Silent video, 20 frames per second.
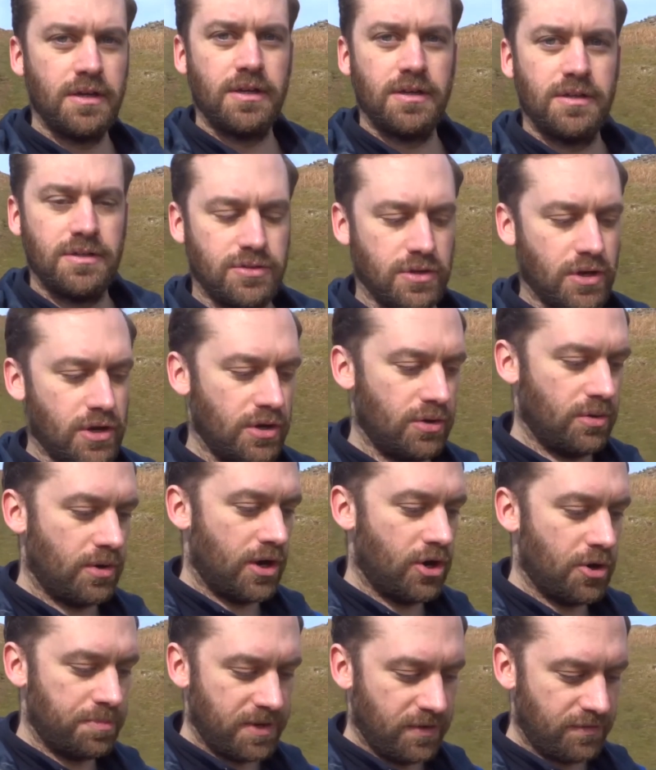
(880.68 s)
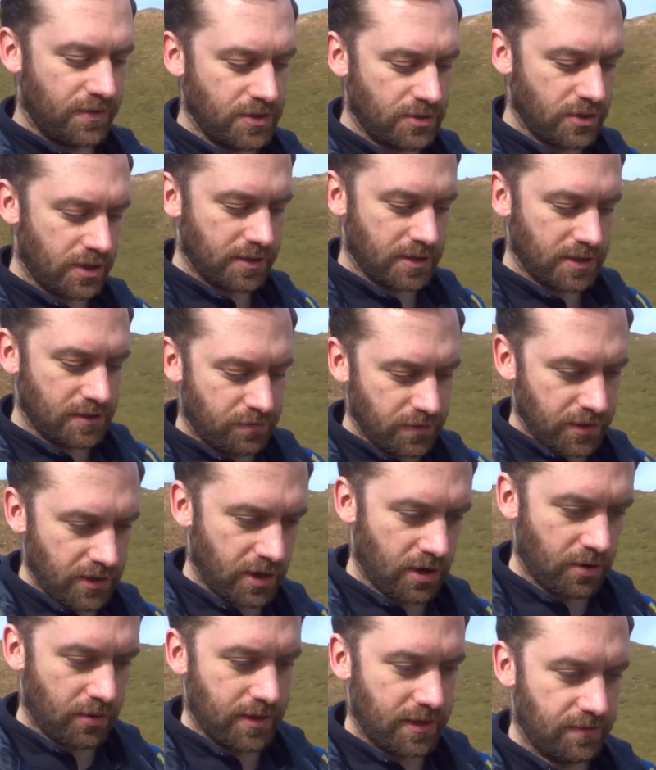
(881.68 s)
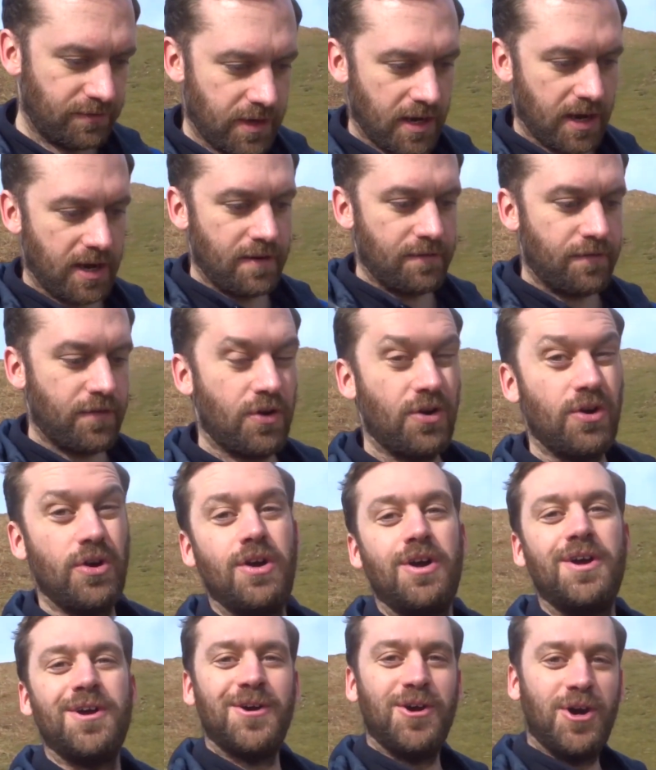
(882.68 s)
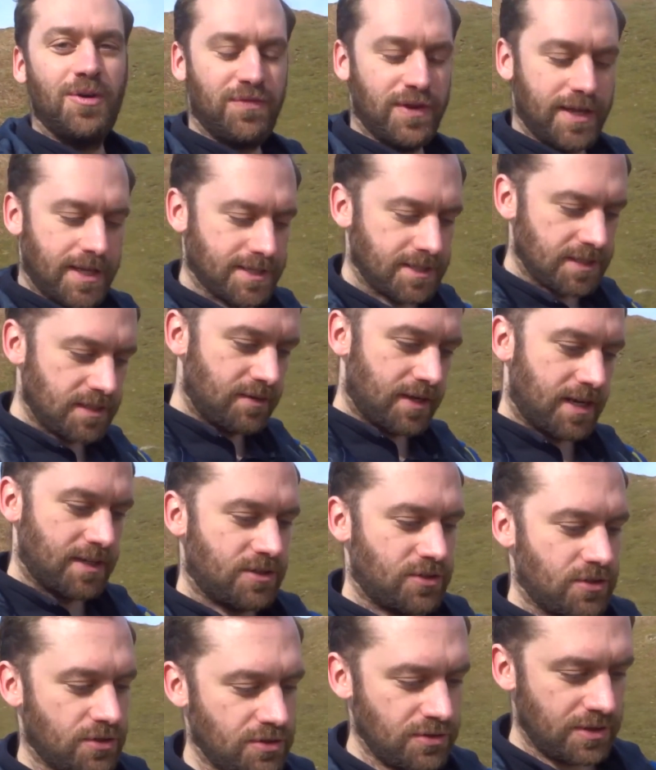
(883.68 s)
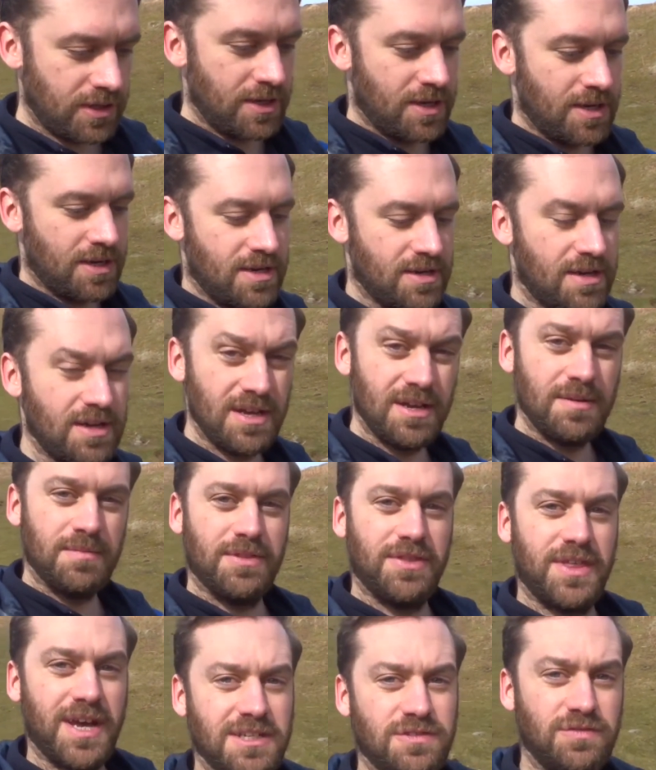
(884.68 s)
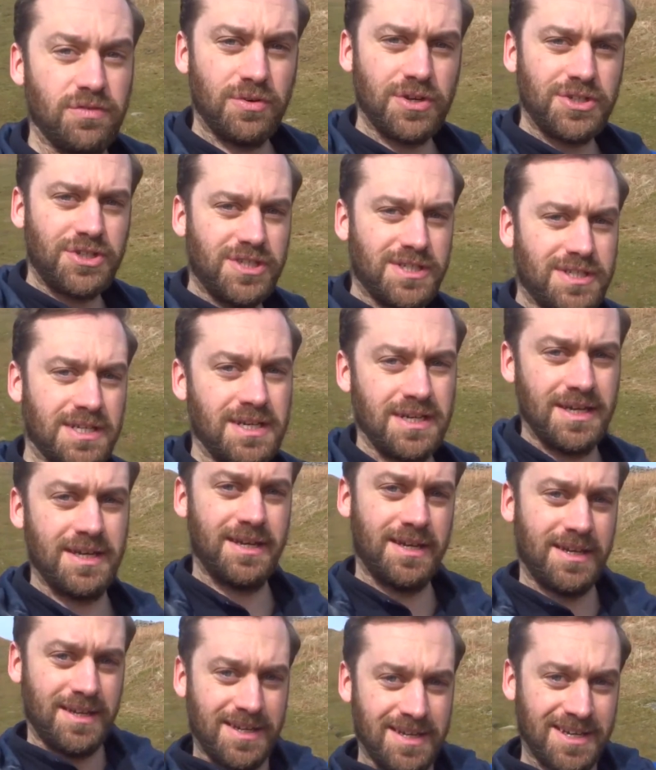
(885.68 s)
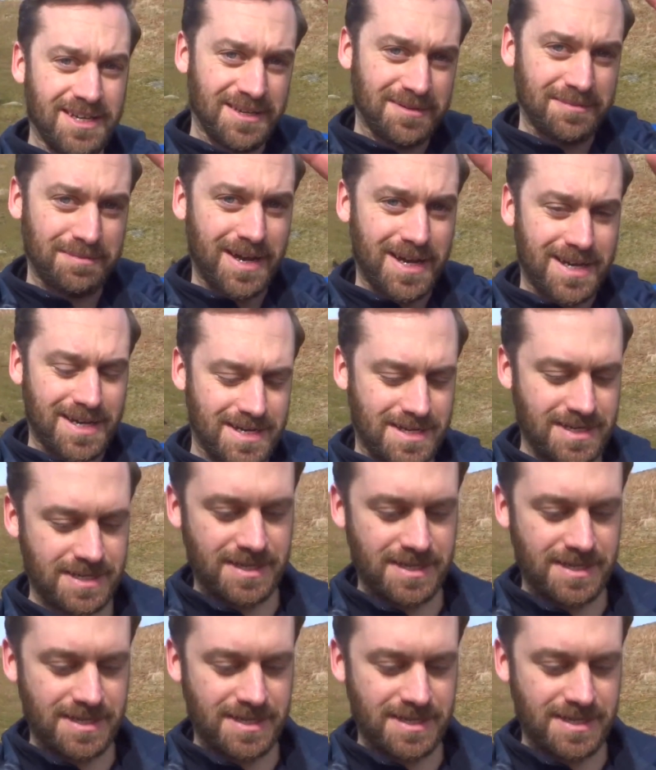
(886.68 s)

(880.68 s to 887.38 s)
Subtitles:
So I hope you've enjoyed this video, and if you have, hopefully I'll see you again soon. Thanks for watching. Bye.